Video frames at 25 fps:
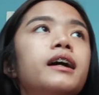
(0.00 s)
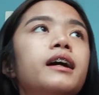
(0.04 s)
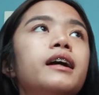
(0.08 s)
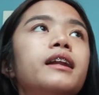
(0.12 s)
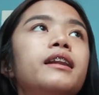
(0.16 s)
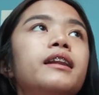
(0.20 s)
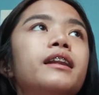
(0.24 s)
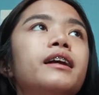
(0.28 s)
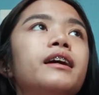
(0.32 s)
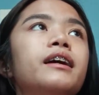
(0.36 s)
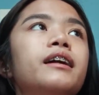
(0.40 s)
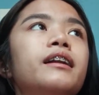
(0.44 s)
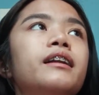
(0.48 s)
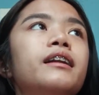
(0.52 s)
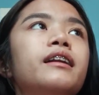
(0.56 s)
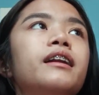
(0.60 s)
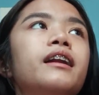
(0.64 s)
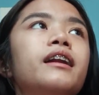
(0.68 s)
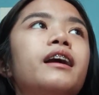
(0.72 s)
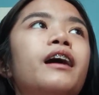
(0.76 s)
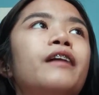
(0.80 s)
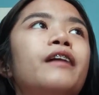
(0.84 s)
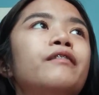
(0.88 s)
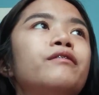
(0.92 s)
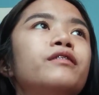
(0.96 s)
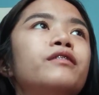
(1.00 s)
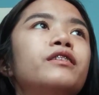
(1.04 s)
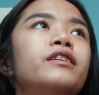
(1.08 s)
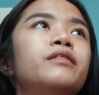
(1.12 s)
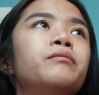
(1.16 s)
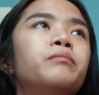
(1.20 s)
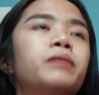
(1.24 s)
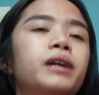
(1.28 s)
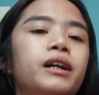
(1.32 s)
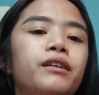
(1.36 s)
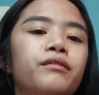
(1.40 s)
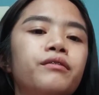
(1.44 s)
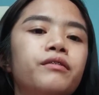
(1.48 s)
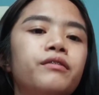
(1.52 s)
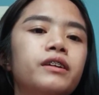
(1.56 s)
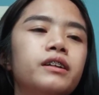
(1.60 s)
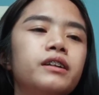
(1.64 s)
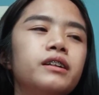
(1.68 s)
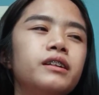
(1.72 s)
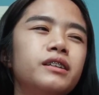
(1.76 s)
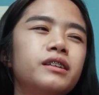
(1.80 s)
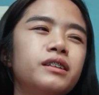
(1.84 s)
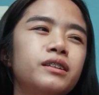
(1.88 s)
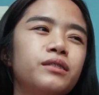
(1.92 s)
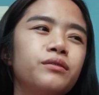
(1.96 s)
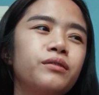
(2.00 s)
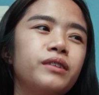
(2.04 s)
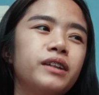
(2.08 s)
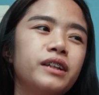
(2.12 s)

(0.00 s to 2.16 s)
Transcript: And then, after breakfast,